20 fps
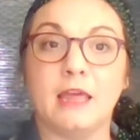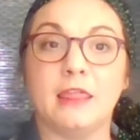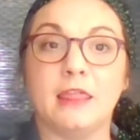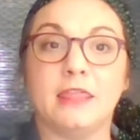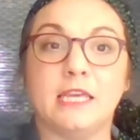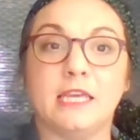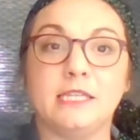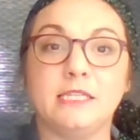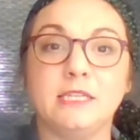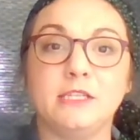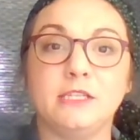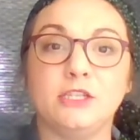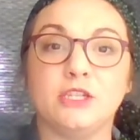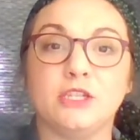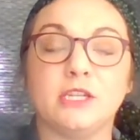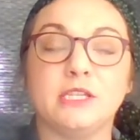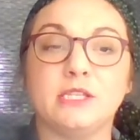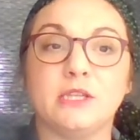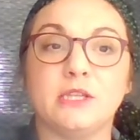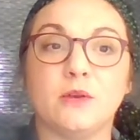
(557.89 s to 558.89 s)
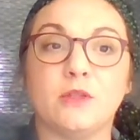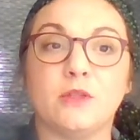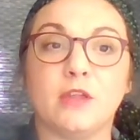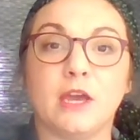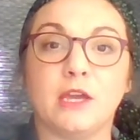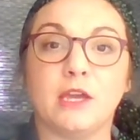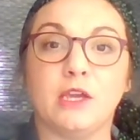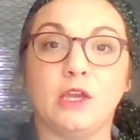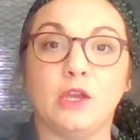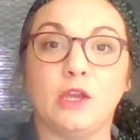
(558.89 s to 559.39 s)
This is just so
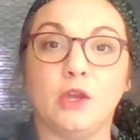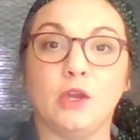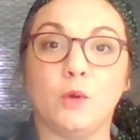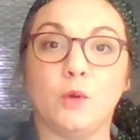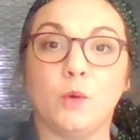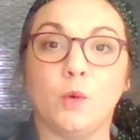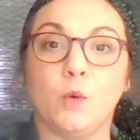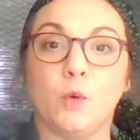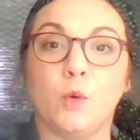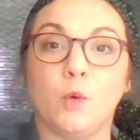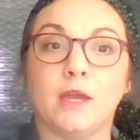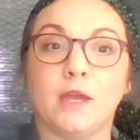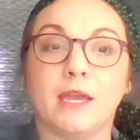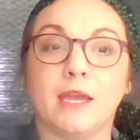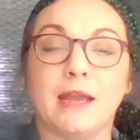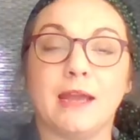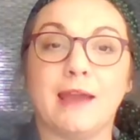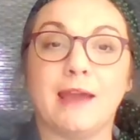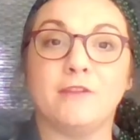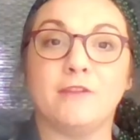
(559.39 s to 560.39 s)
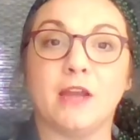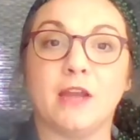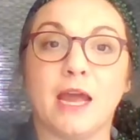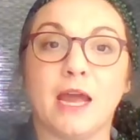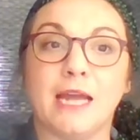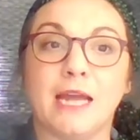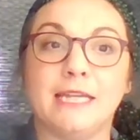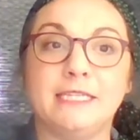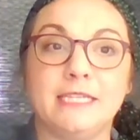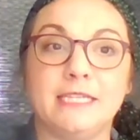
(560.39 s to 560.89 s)
that you can have an
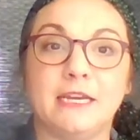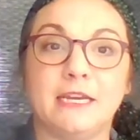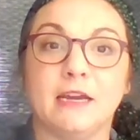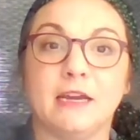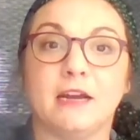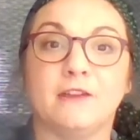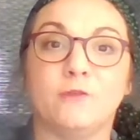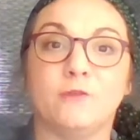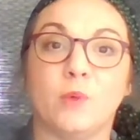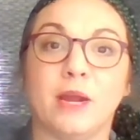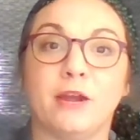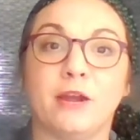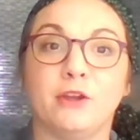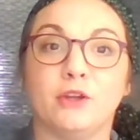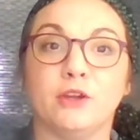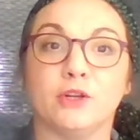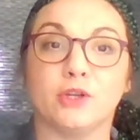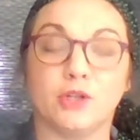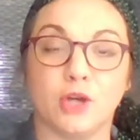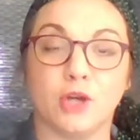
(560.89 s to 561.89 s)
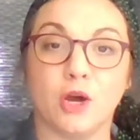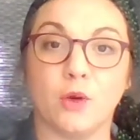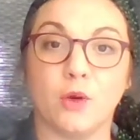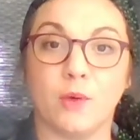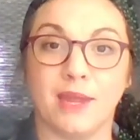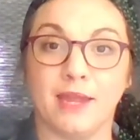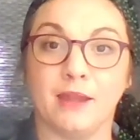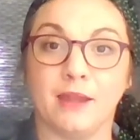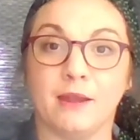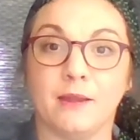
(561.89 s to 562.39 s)
idea of where you're
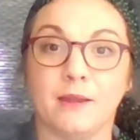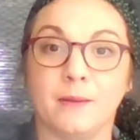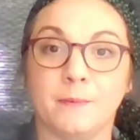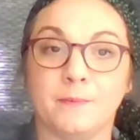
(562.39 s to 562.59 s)
going.